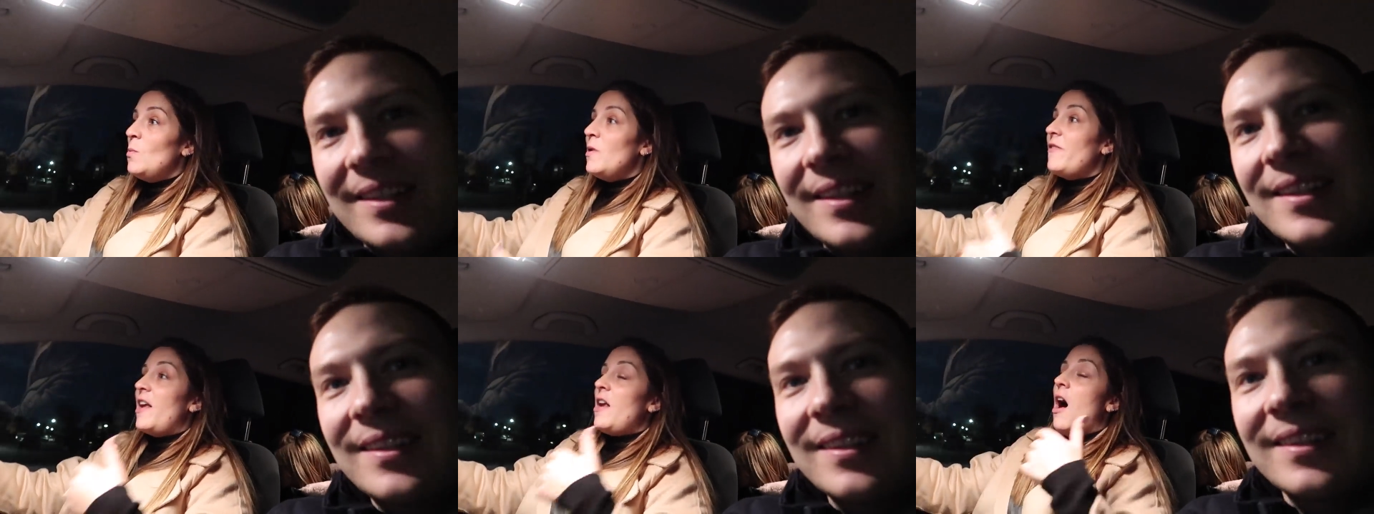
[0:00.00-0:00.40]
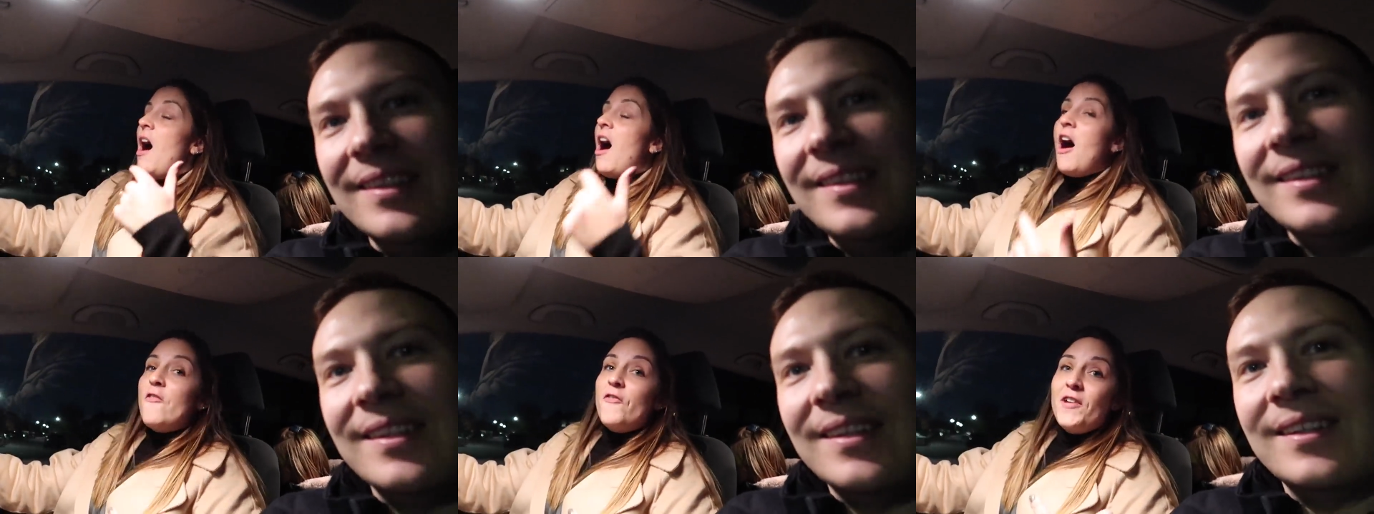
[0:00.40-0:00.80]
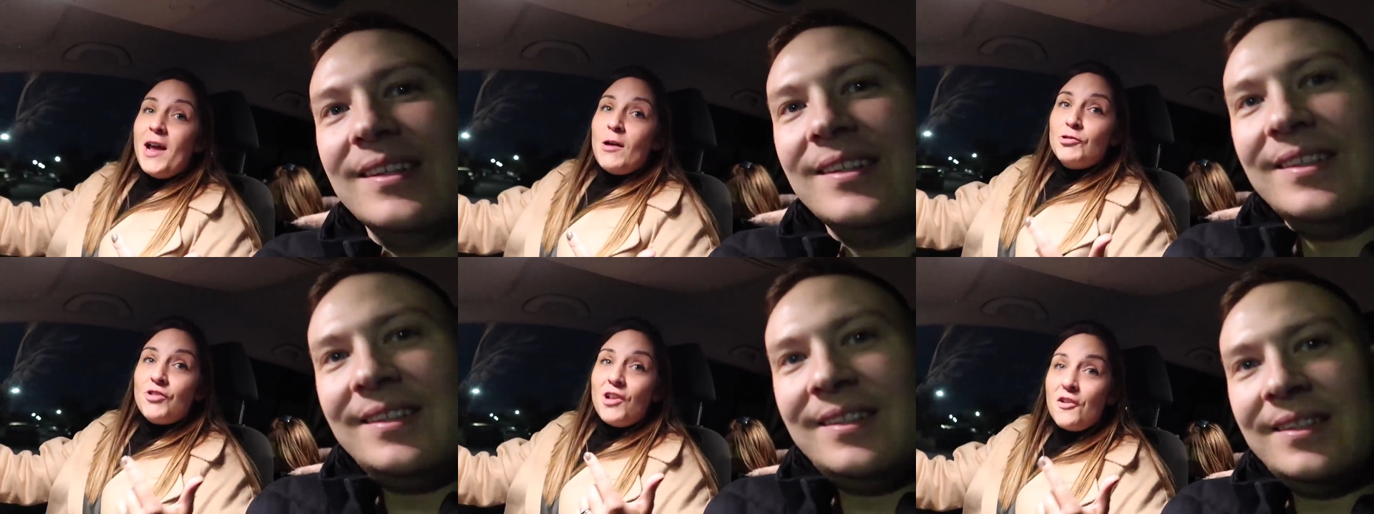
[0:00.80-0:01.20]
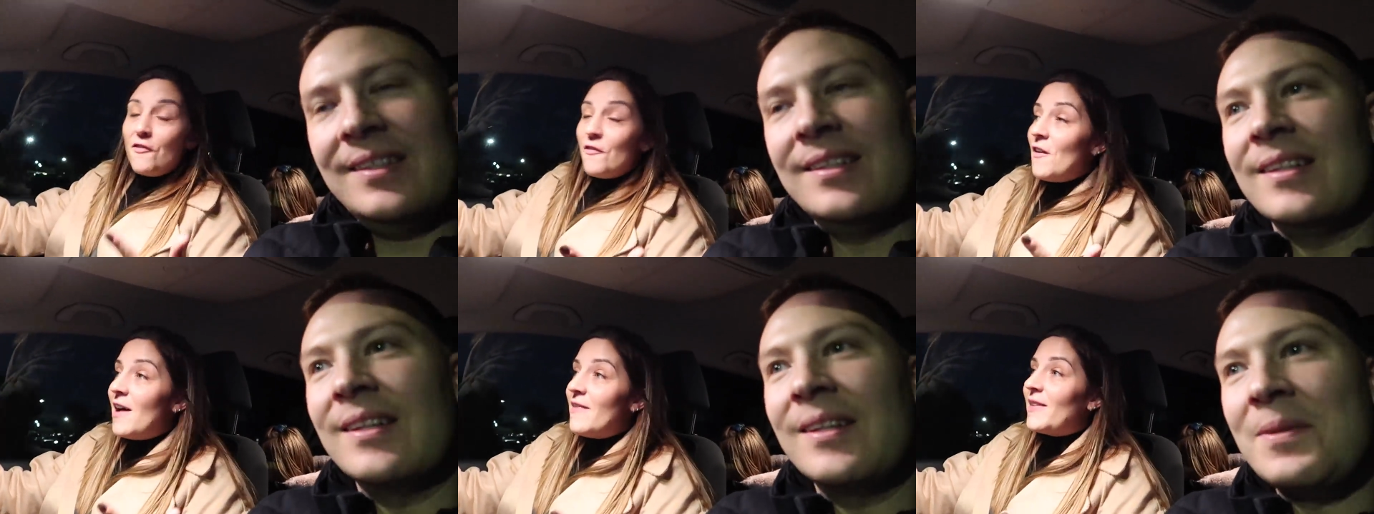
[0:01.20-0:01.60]
Speaker 1: We've had half an hour trying
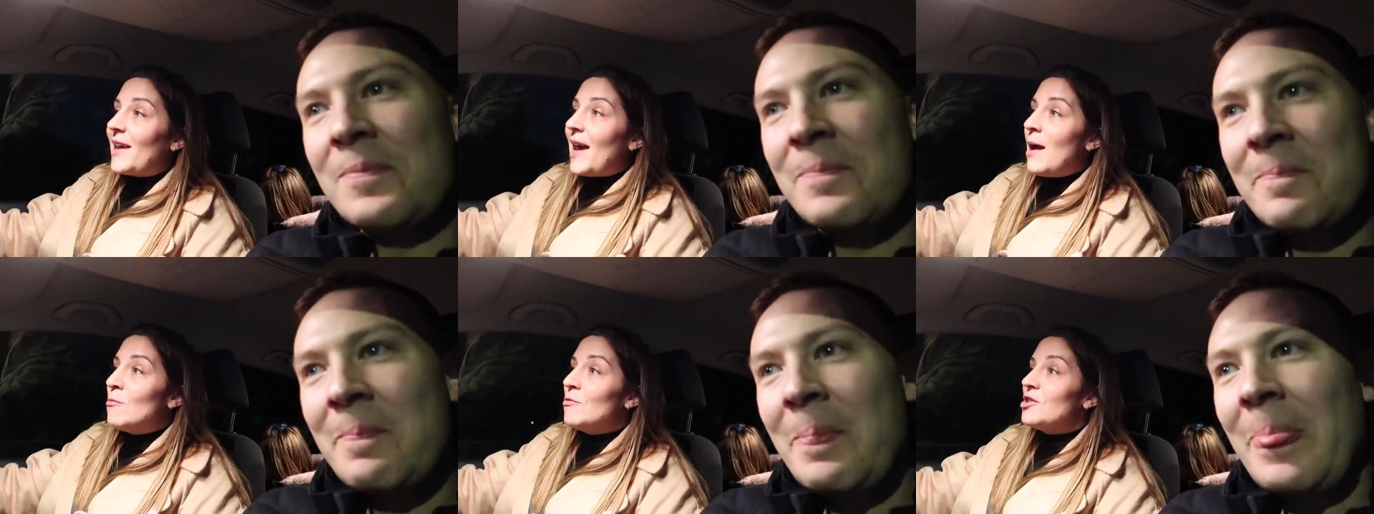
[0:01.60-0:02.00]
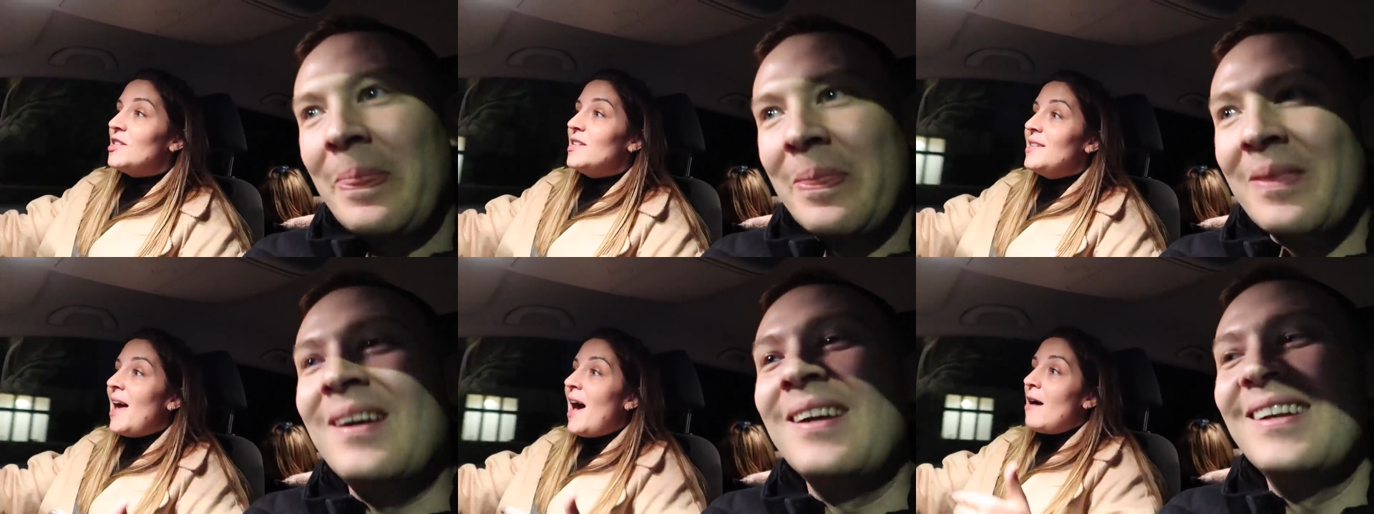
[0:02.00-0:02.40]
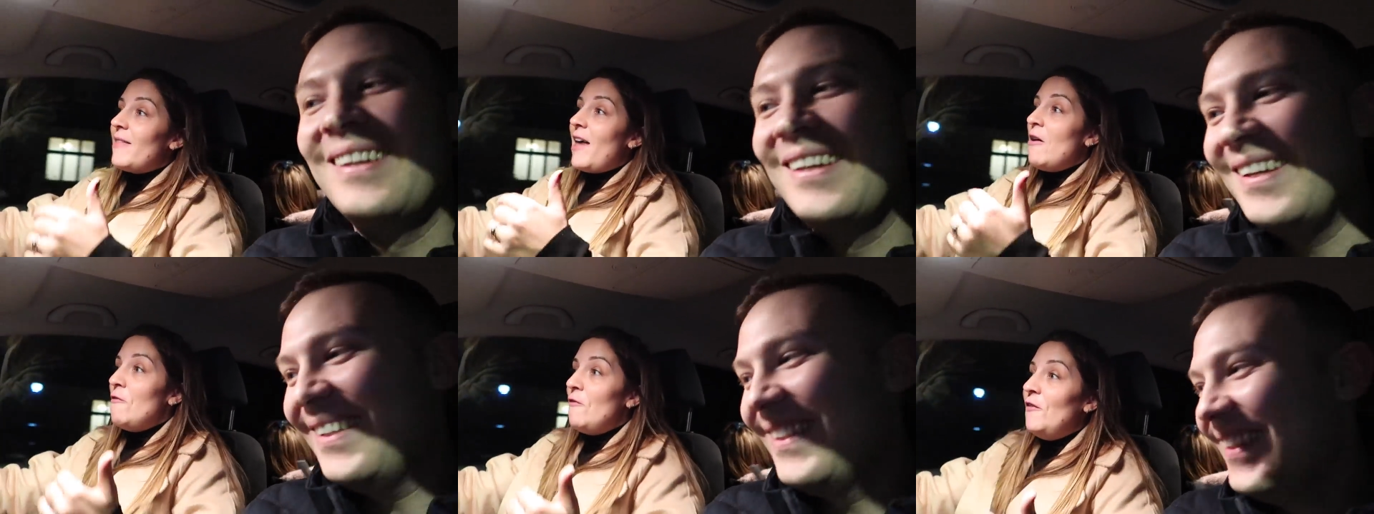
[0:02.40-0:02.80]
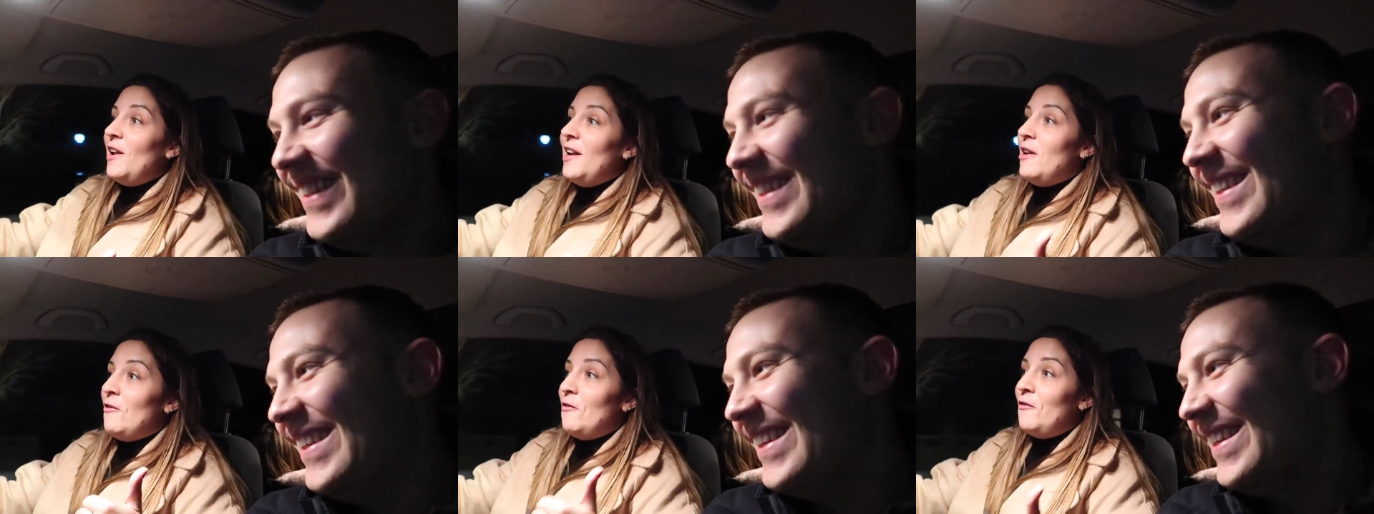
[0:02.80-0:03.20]
to find the camera so now that
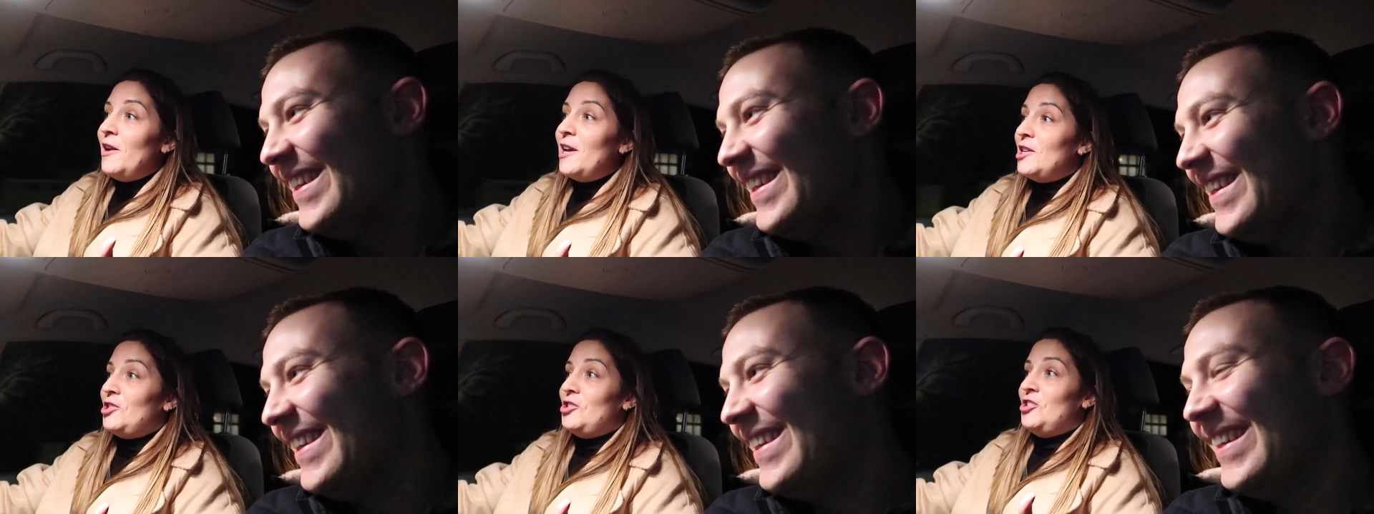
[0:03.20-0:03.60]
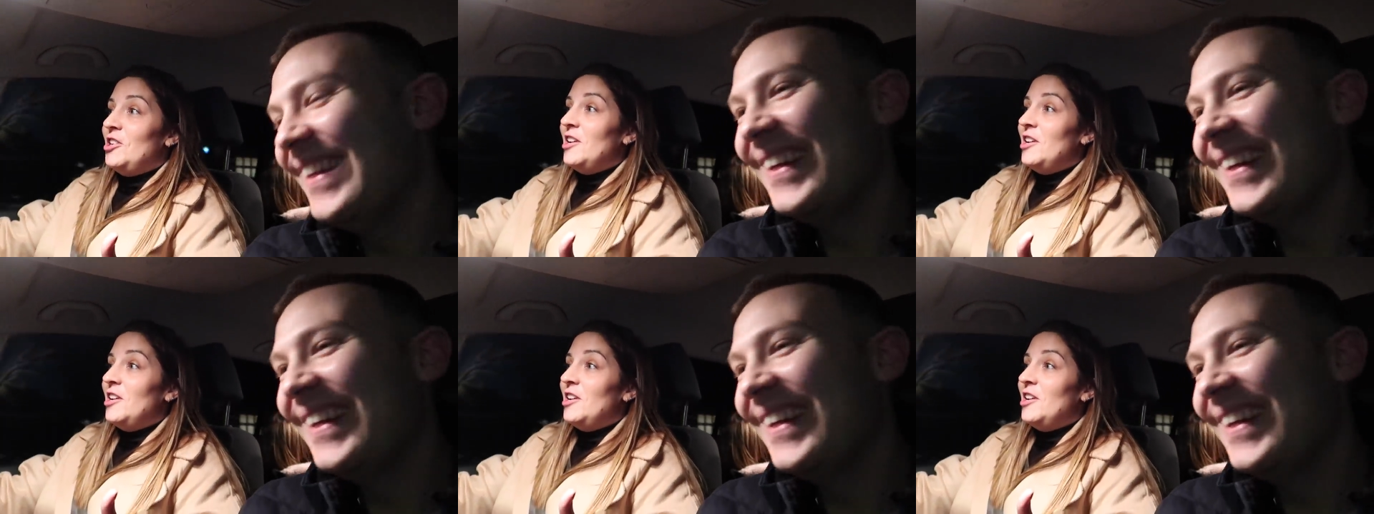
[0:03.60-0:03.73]
fillet of fish